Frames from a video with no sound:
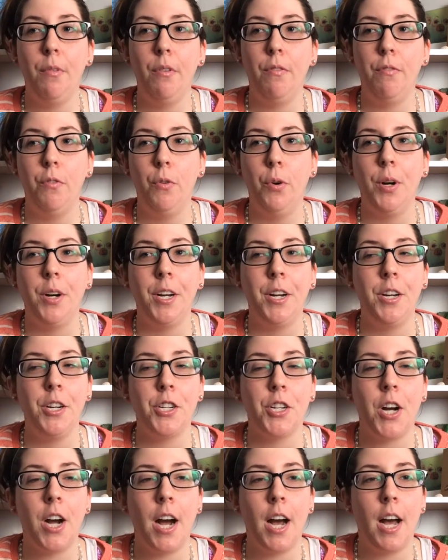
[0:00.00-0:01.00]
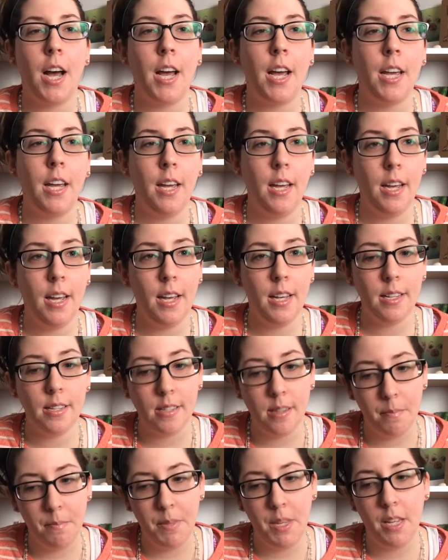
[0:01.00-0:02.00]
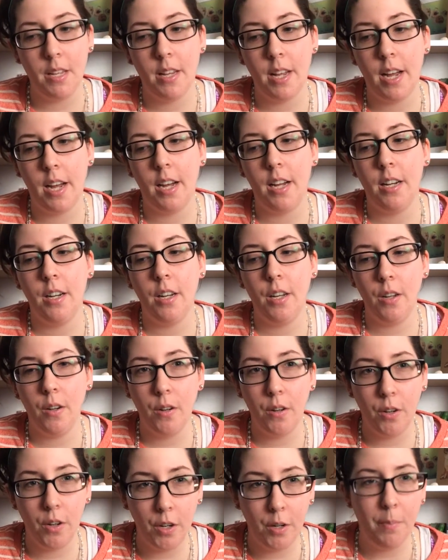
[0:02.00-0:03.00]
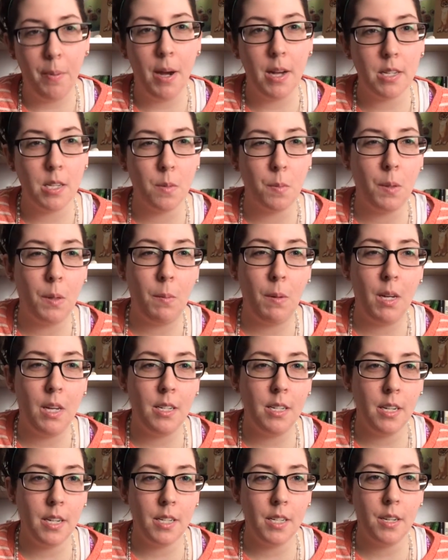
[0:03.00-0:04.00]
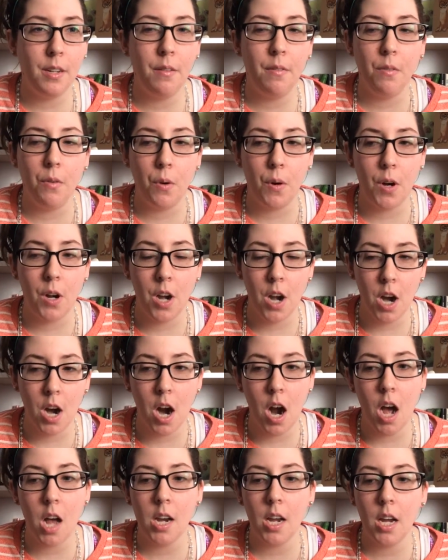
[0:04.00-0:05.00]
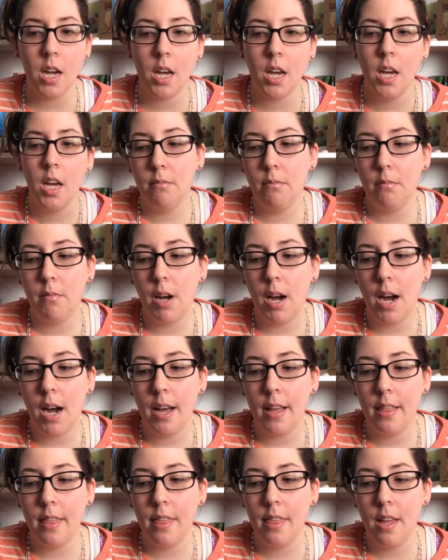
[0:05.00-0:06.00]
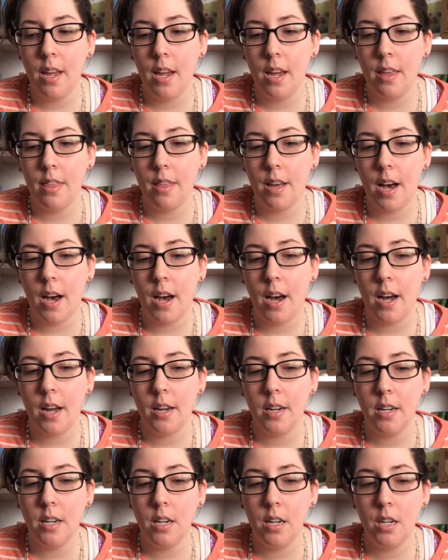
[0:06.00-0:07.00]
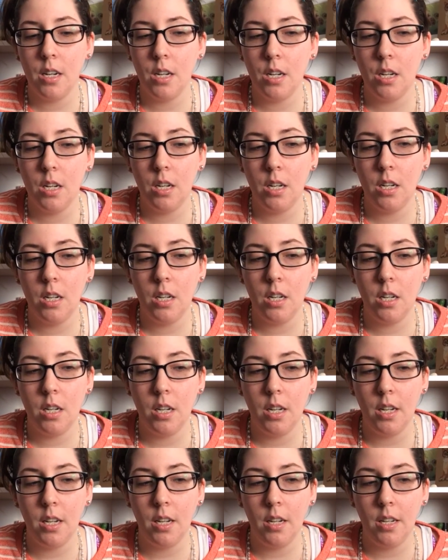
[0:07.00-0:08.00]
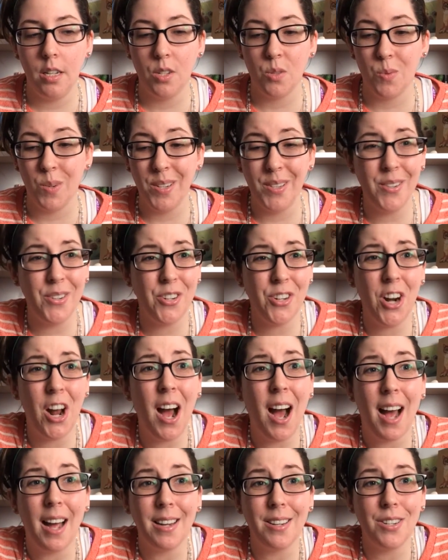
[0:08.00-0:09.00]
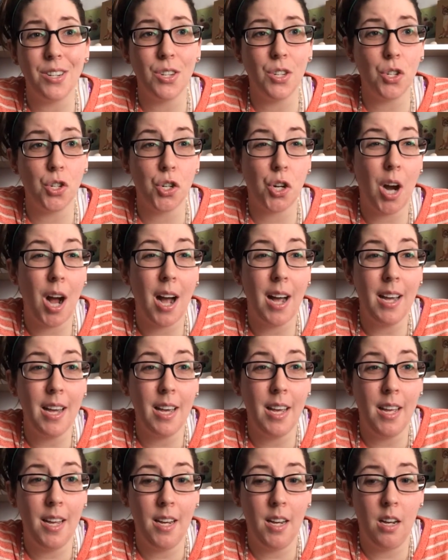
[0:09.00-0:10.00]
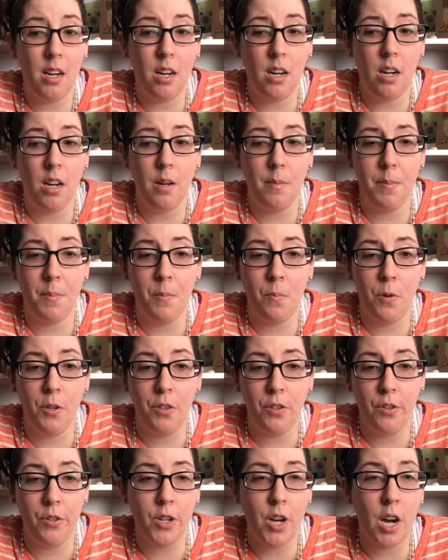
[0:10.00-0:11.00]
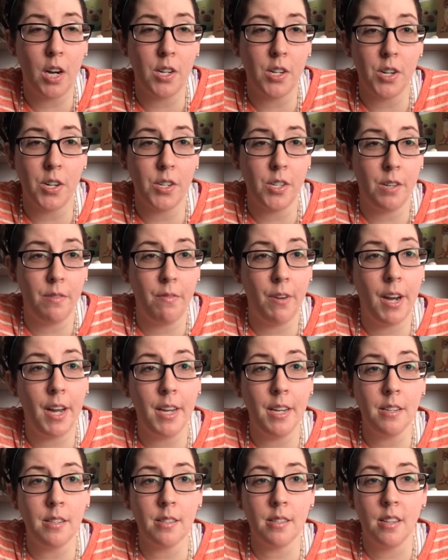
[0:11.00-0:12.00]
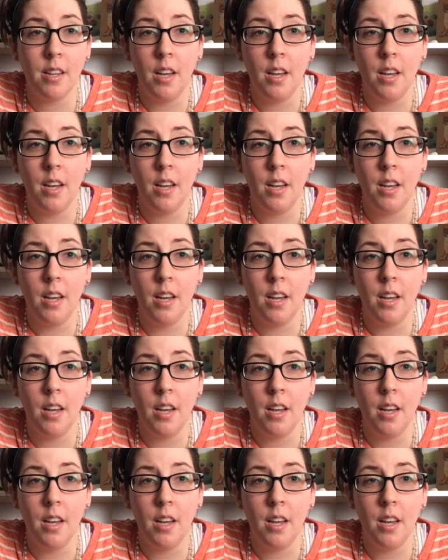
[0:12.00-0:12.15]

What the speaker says: before you try something that could possibly be addictive or a narcotic. I think that it's worth a try. Just try it with your doctor's advice